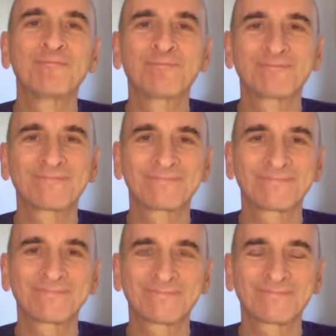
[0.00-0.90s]

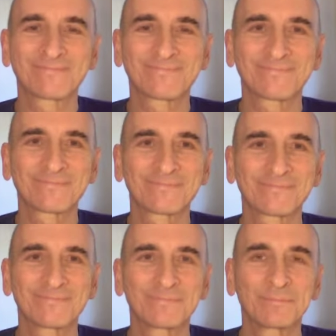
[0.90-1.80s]

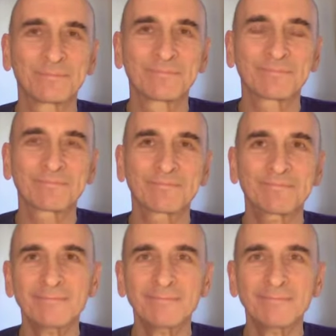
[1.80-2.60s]
(no one is talking)